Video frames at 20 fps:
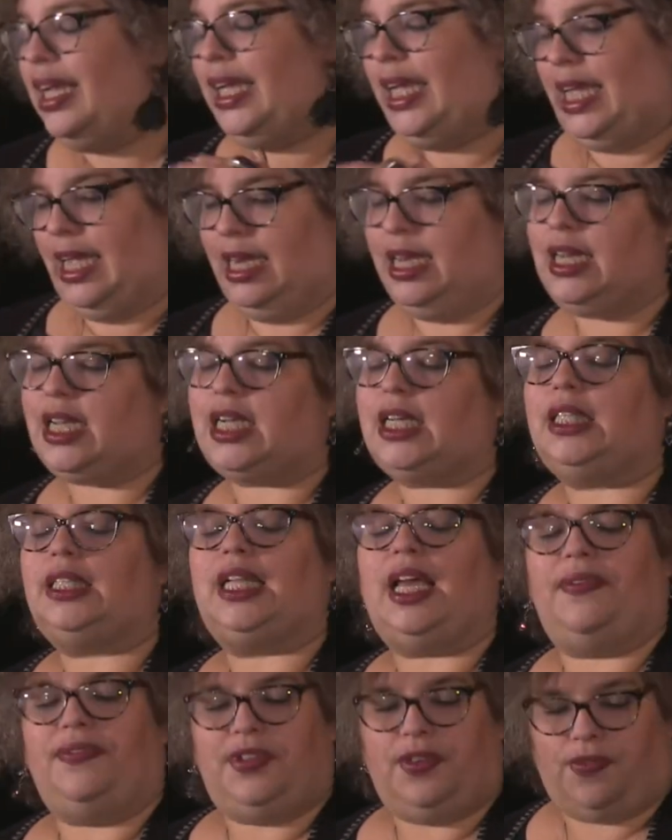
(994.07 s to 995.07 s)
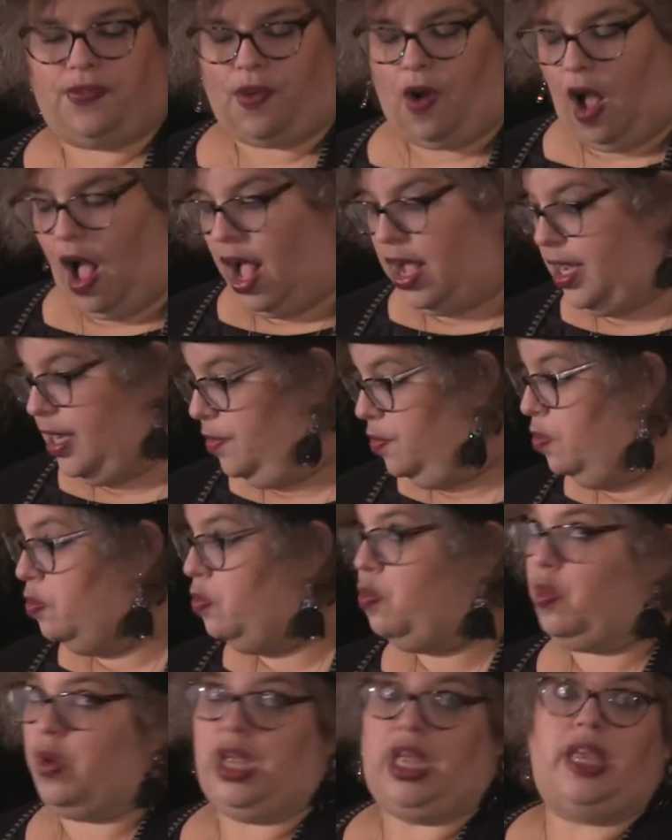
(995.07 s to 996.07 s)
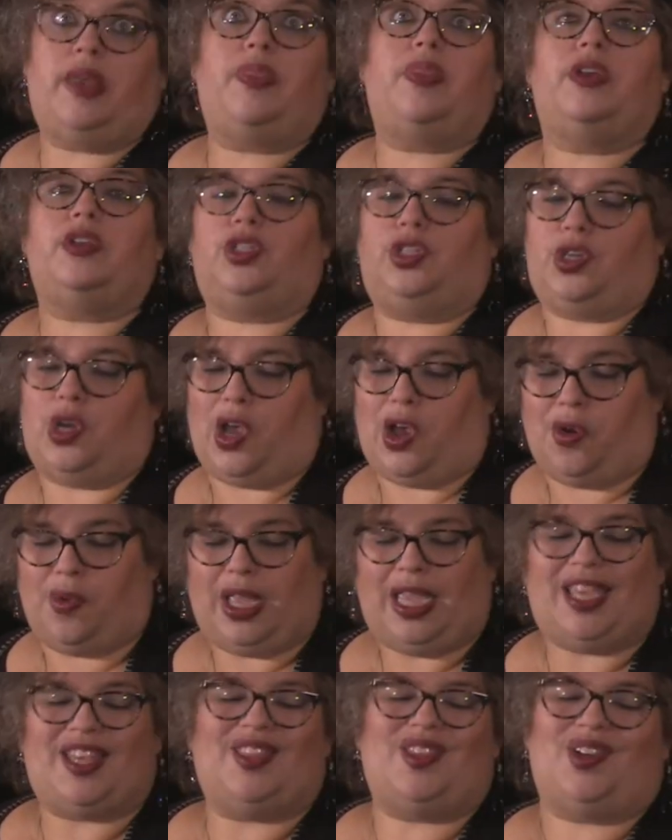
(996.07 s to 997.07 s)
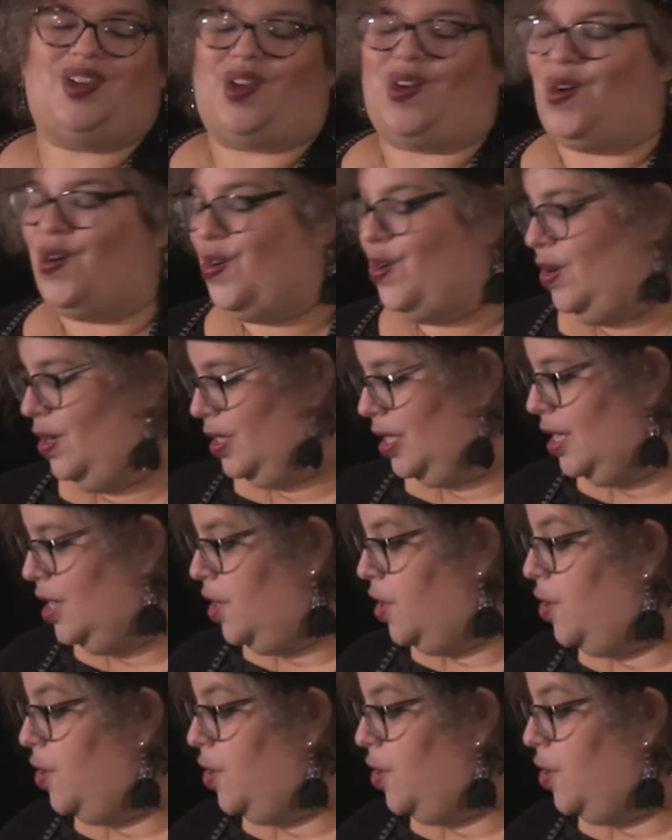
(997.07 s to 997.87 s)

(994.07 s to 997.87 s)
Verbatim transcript: hidden a cleft of rock in the snow, in the cold,